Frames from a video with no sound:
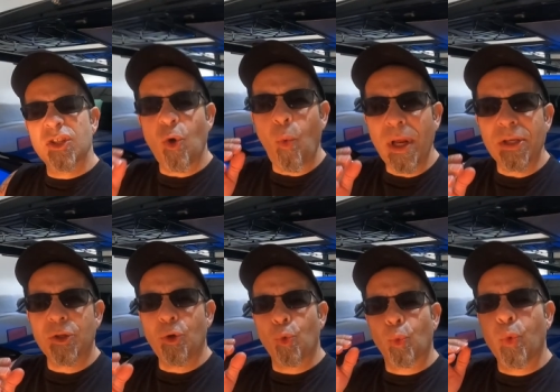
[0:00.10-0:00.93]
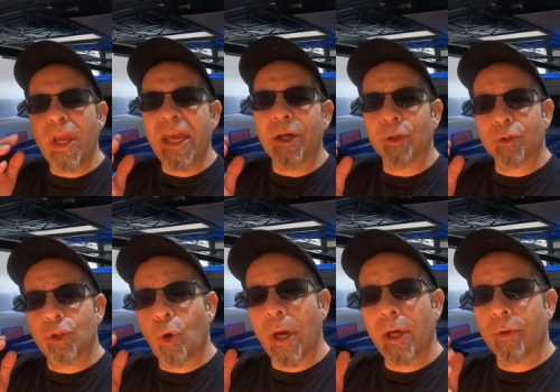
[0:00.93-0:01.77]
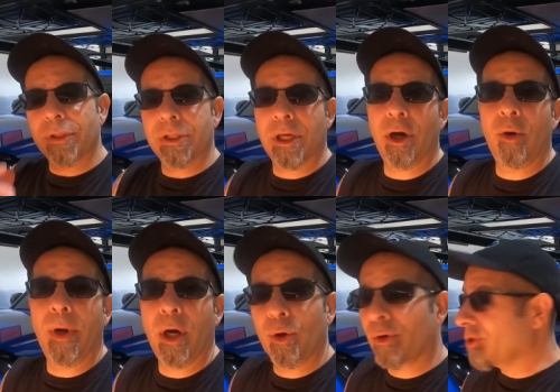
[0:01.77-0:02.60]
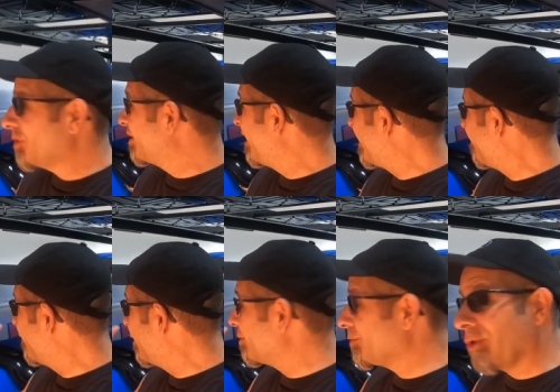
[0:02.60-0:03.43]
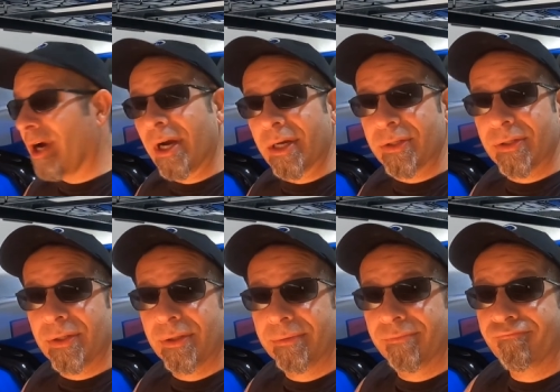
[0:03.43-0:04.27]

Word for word: So what do real Toyota Tacoma owners think of their trucks?